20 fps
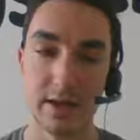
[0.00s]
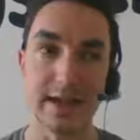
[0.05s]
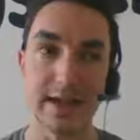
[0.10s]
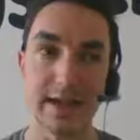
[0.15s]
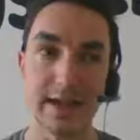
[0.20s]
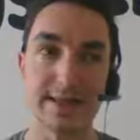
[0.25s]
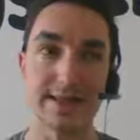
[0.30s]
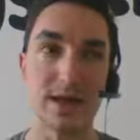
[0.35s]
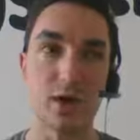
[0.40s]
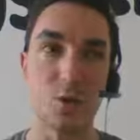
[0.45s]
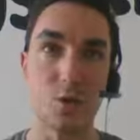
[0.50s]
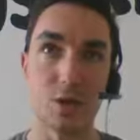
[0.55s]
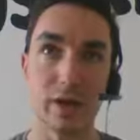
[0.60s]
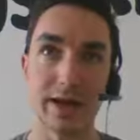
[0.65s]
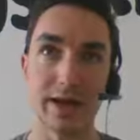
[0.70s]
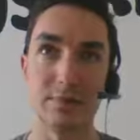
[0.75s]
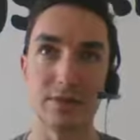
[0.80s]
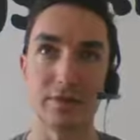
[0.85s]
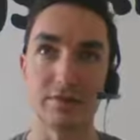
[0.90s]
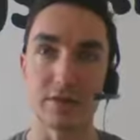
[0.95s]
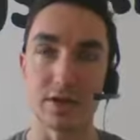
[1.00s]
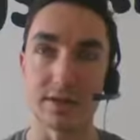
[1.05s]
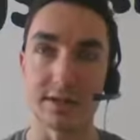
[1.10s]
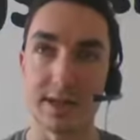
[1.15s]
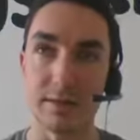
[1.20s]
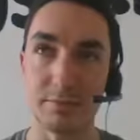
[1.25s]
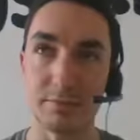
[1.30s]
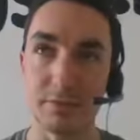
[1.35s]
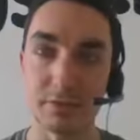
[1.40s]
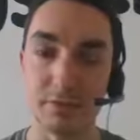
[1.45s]
that's how we're able, for
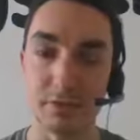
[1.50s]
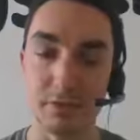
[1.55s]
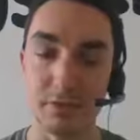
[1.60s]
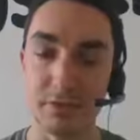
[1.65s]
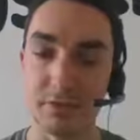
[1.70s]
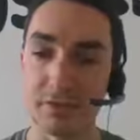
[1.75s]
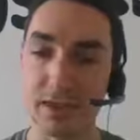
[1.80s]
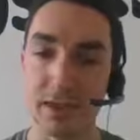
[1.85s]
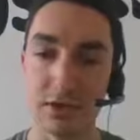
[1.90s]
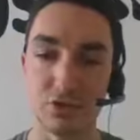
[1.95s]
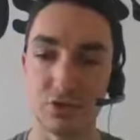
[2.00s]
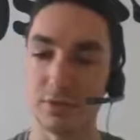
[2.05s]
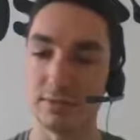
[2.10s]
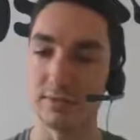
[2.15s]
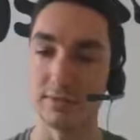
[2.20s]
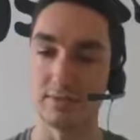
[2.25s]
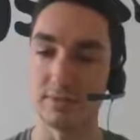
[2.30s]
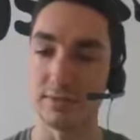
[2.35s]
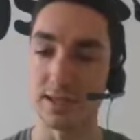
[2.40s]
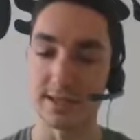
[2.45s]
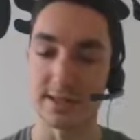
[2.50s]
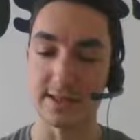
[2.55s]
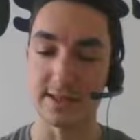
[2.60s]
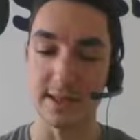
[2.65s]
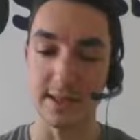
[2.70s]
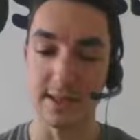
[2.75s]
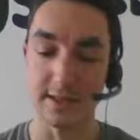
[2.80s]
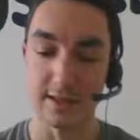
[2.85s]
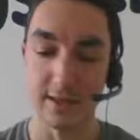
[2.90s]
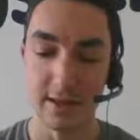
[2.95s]
example, to schedule, let's
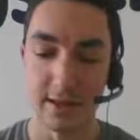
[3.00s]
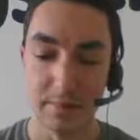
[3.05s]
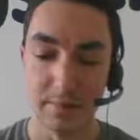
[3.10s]
say,